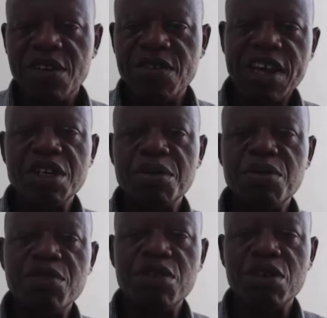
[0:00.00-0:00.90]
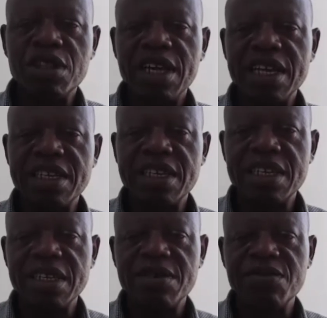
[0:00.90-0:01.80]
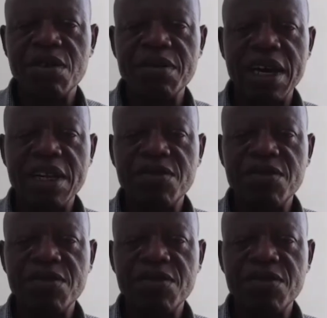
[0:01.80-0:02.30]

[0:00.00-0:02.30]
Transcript: If you still remove your tax from